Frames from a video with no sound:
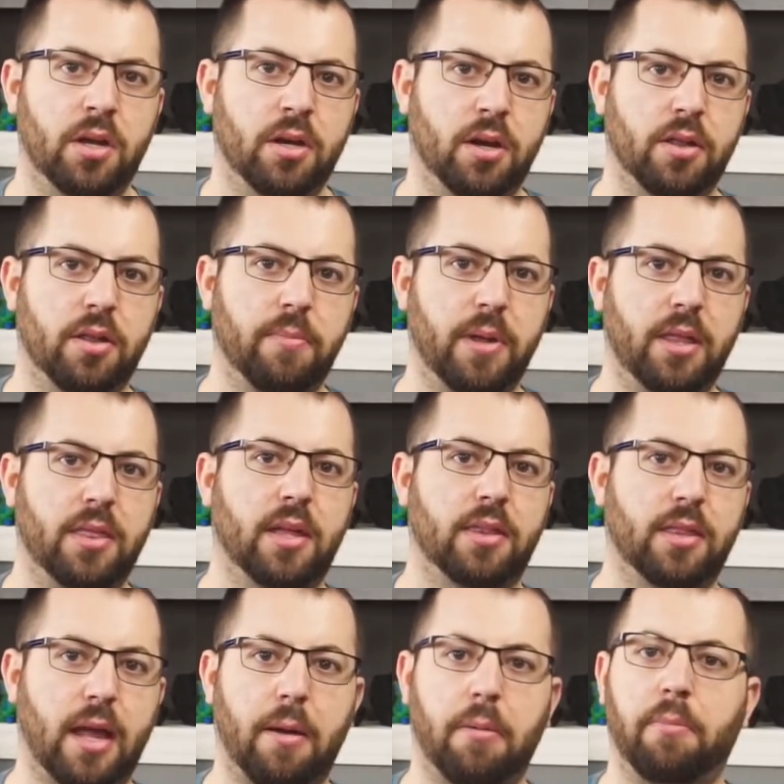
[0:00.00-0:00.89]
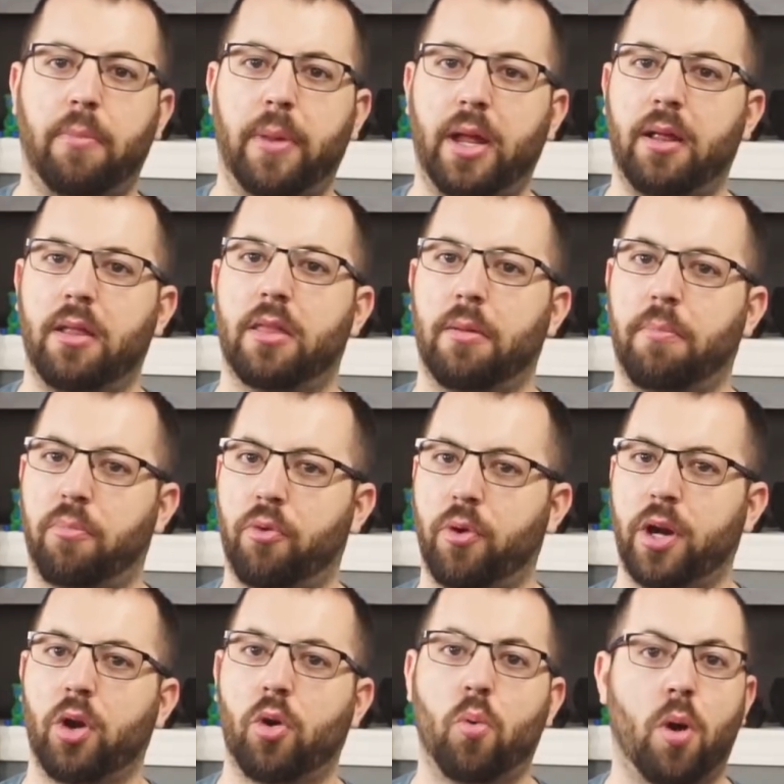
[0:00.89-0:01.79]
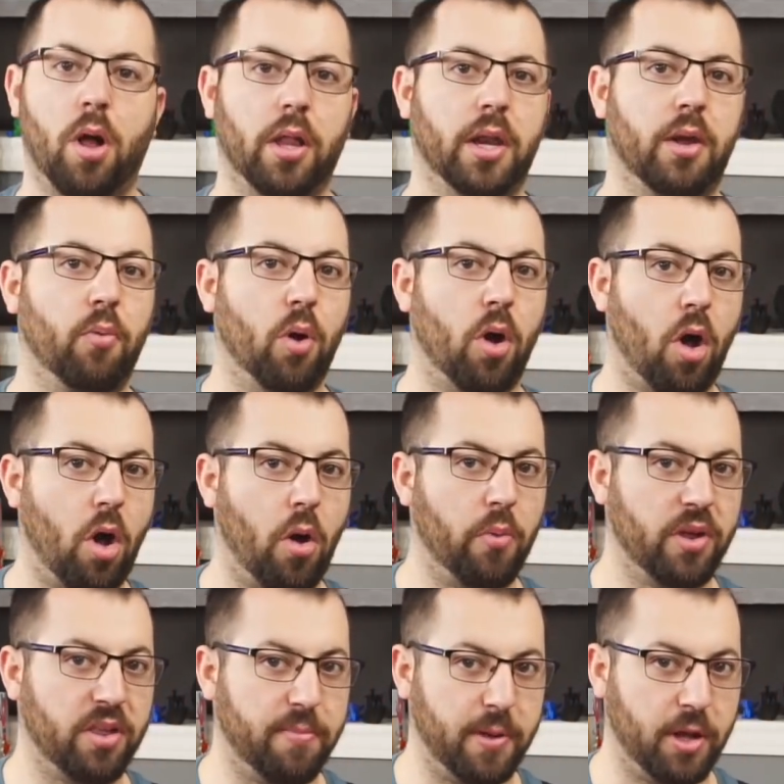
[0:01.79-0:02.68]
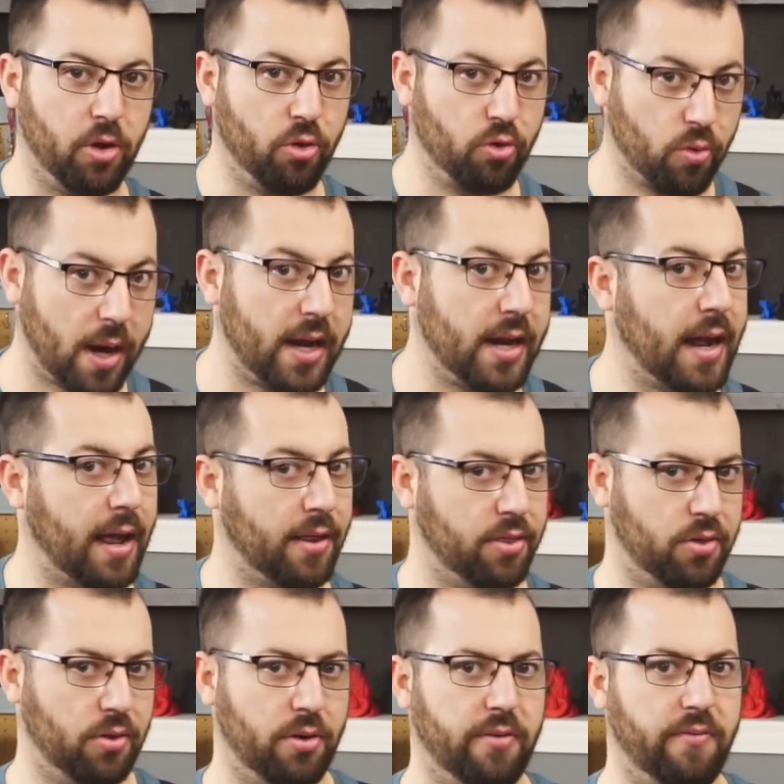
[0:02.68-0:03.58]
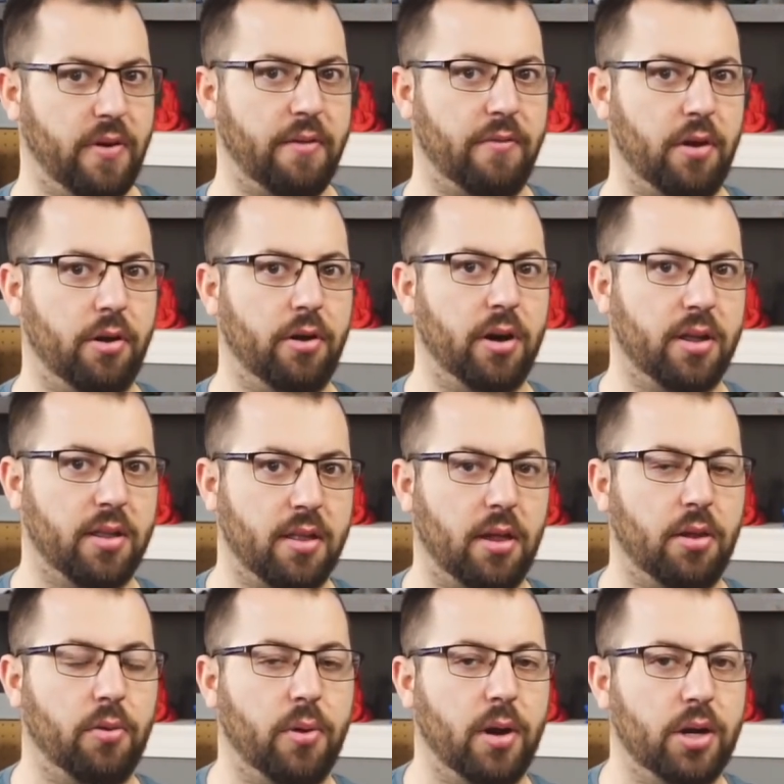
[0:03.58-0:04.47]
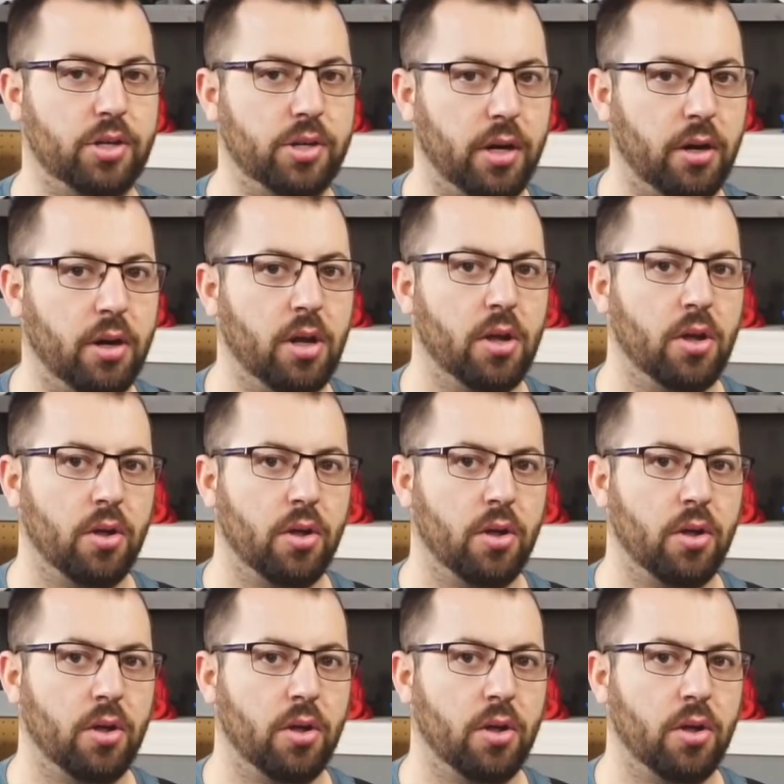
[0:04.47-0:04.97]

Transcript: doesn't mean that that means the print quality will always be great at 3500 acceleration.